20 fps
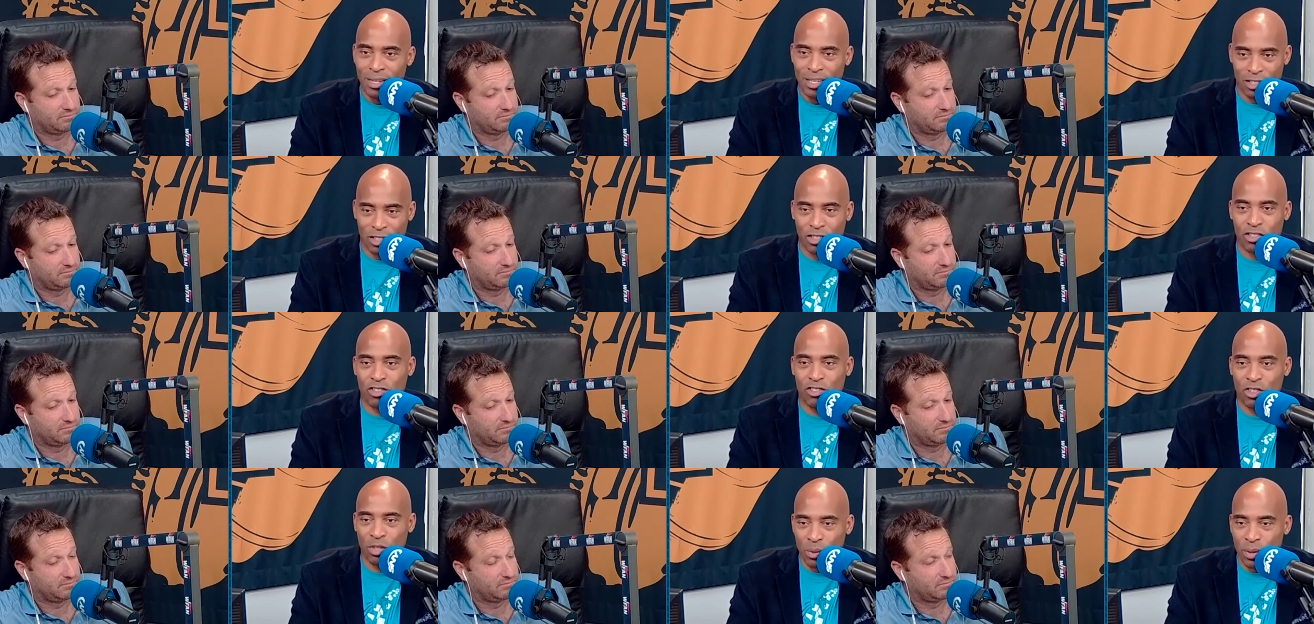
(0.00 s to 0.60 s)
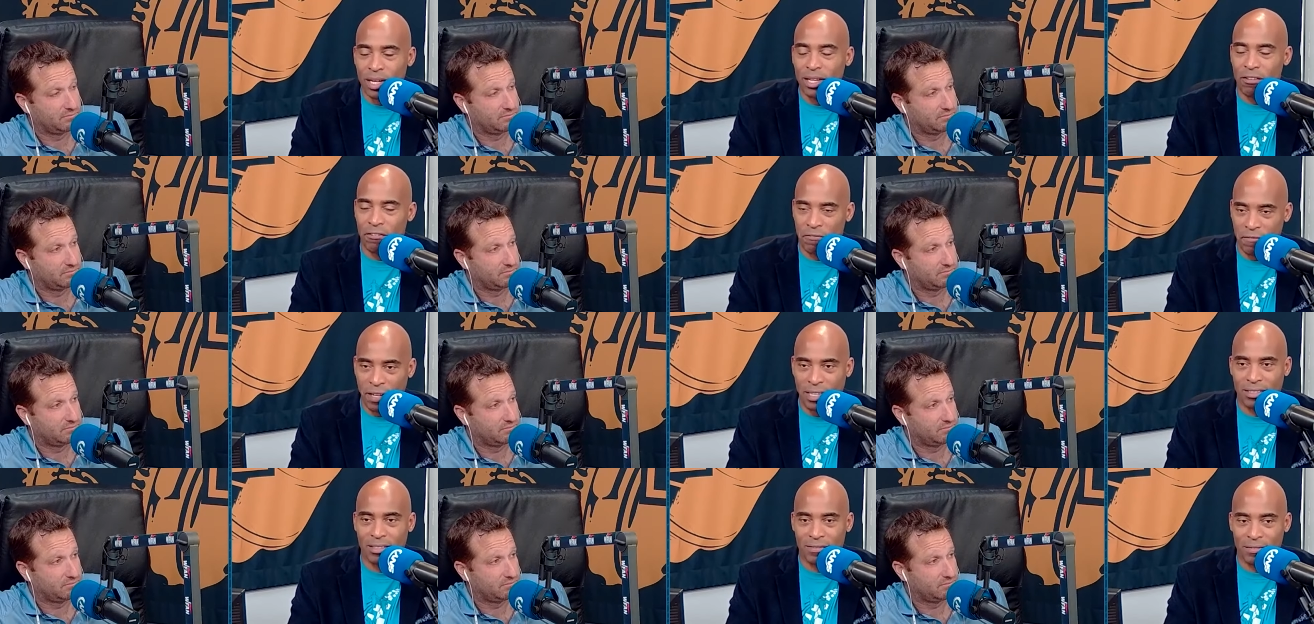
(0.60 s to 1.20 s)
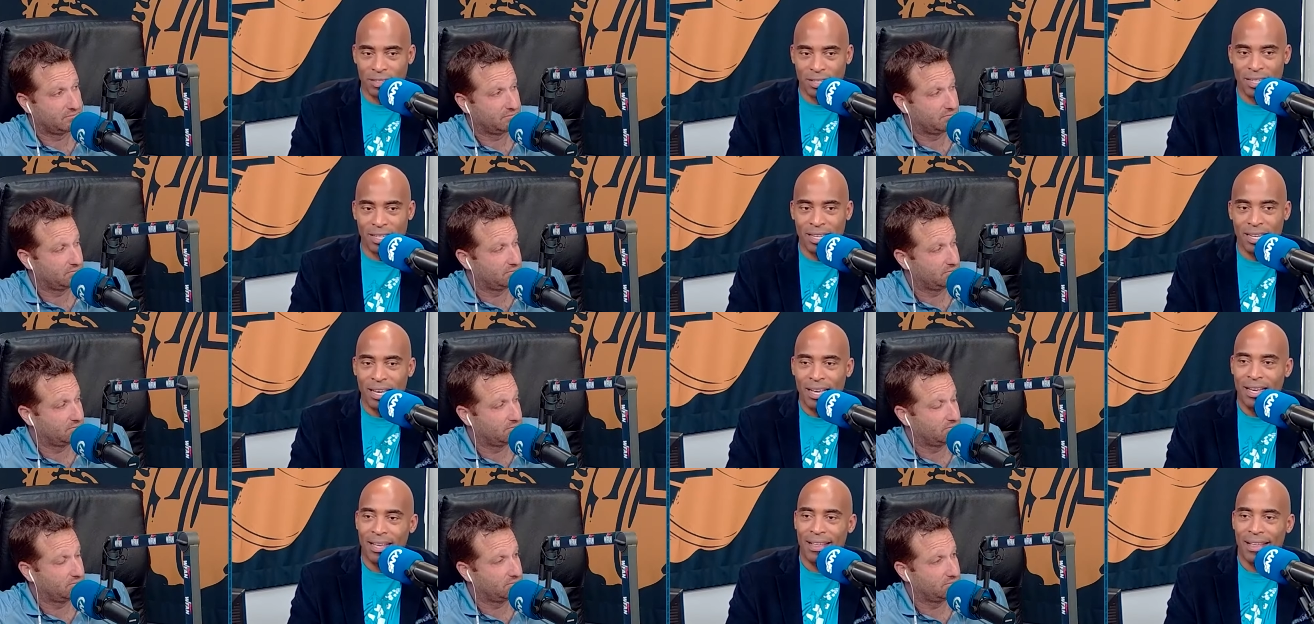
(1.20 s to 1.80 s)
Speaker 1: It's just doing it effectively.
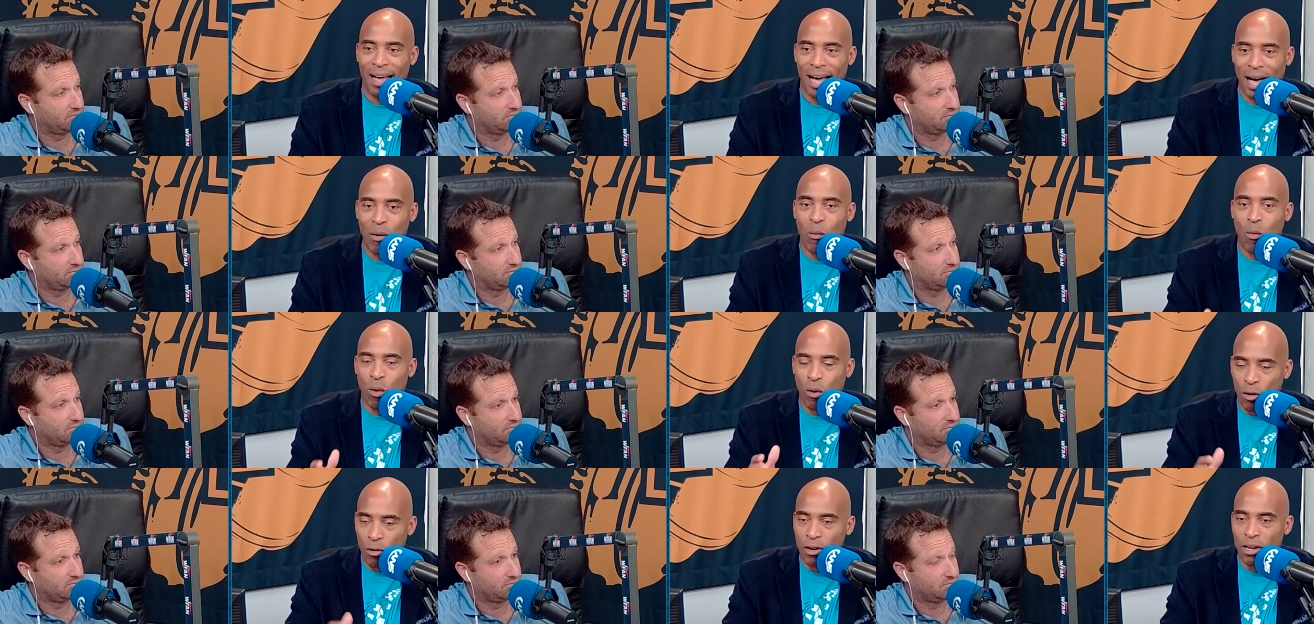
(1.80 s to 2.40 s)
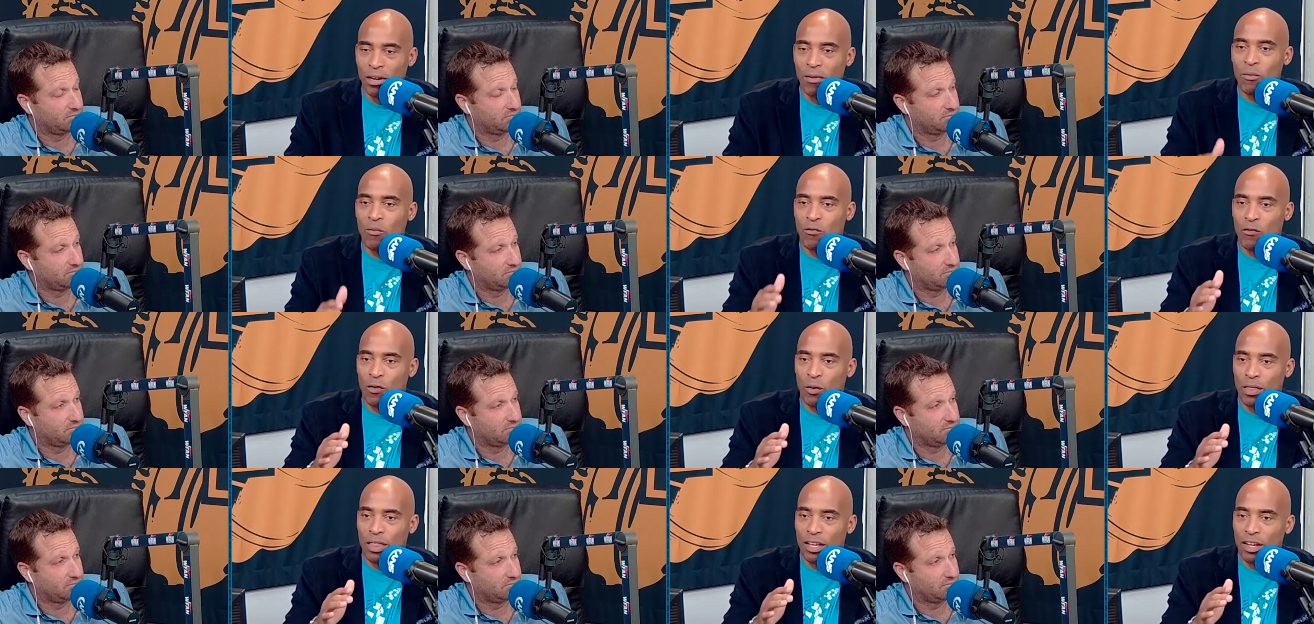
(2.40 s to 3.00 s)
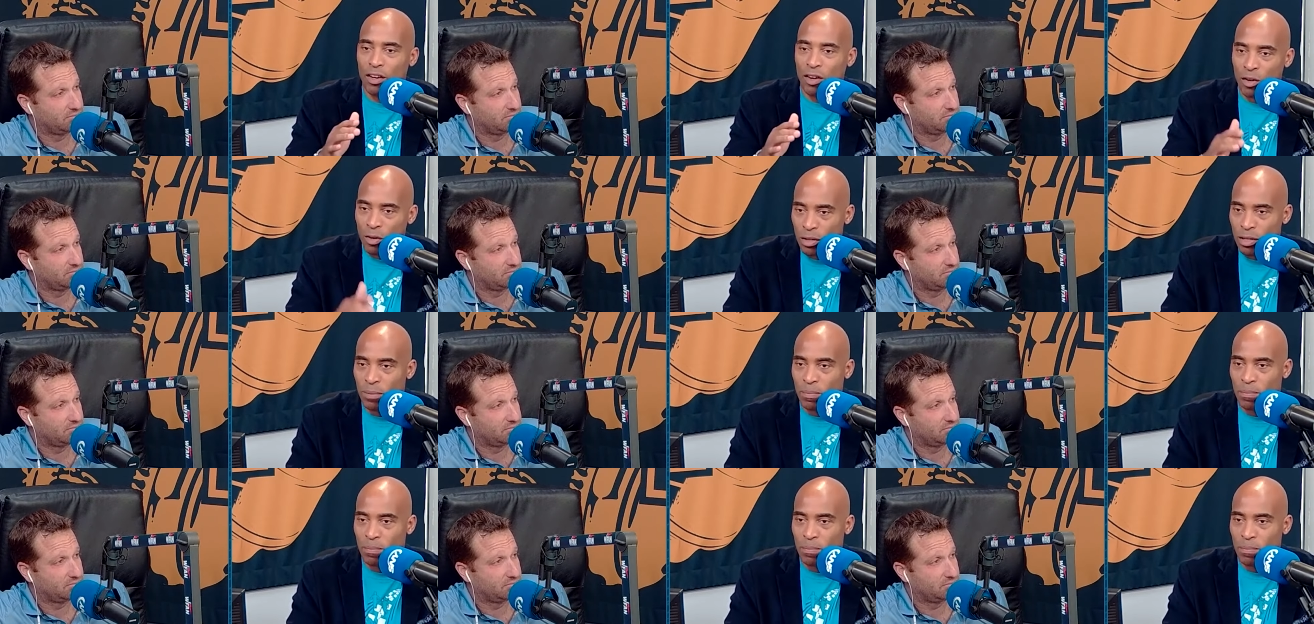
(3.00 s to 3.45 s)
I worry for the early